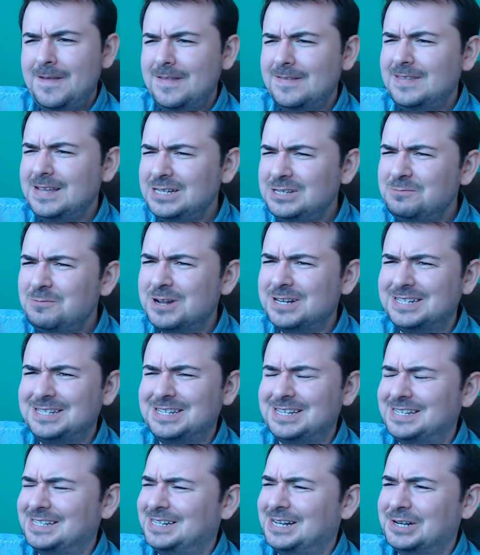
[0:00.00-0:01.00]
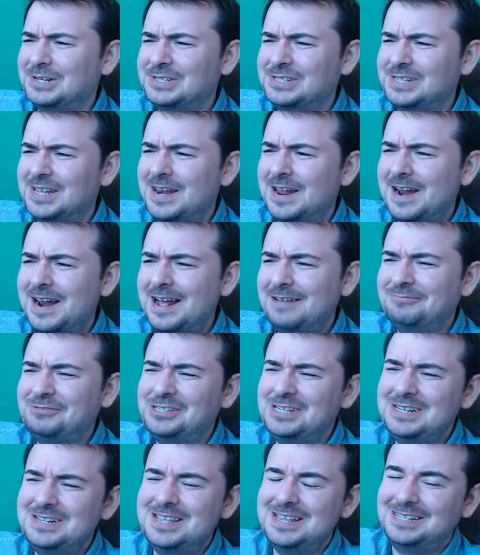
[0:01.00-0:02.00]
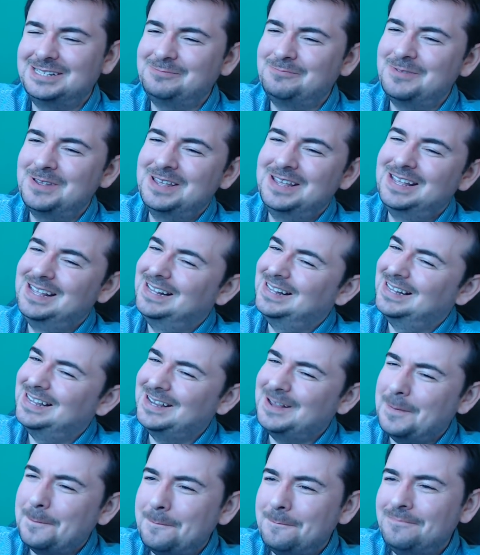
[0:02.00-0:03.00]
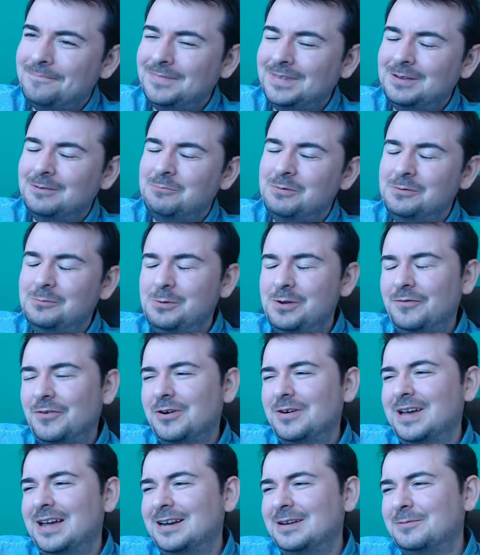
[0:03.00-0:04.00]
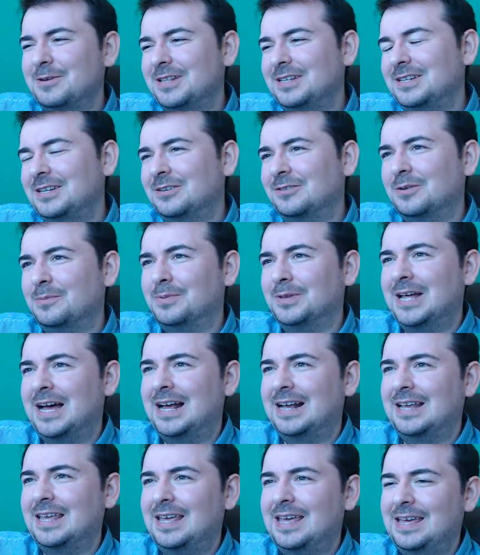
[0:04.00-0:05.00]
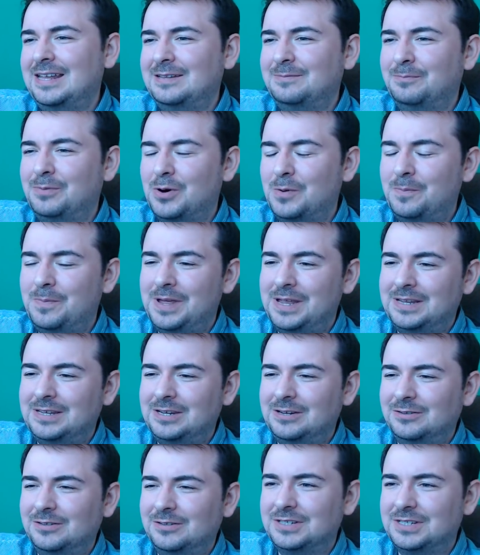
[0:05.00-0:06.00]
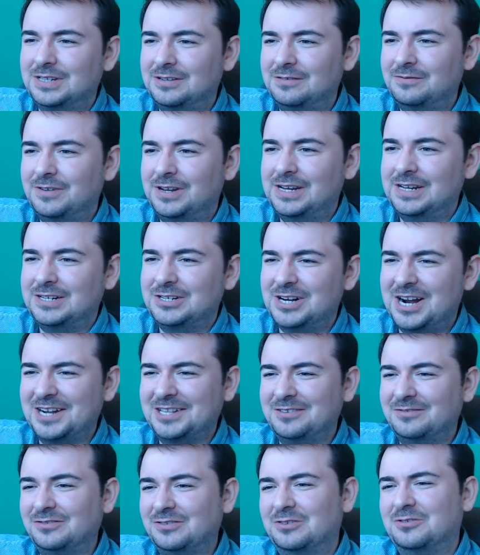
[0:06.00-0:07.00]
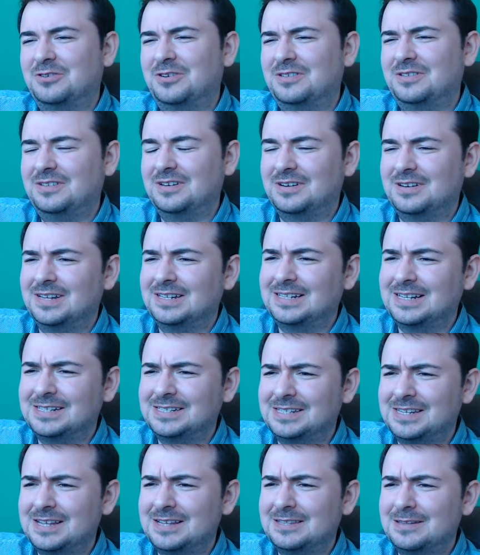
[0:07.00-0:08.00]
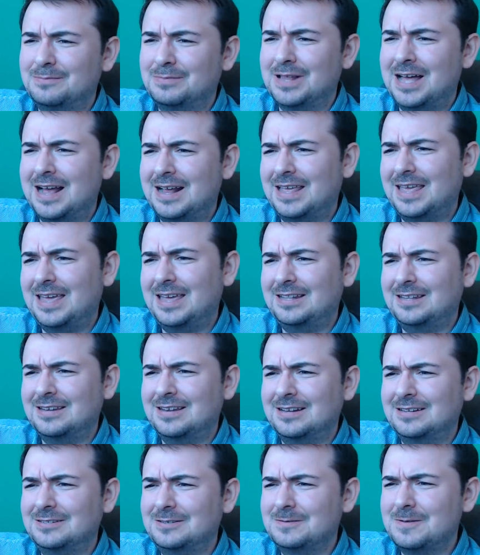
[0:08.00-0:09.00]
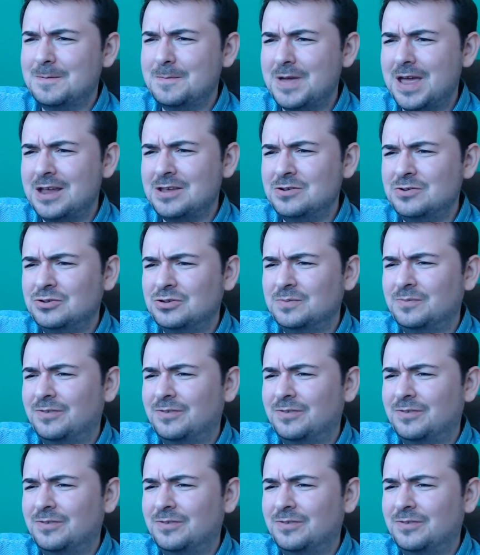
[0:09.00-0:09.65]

This one's disgusting, and I've seen this like we've all heard about the you know the blackhead popping. You know, a very attractive doctor that does the the blackhead, and that's a bit of YouTube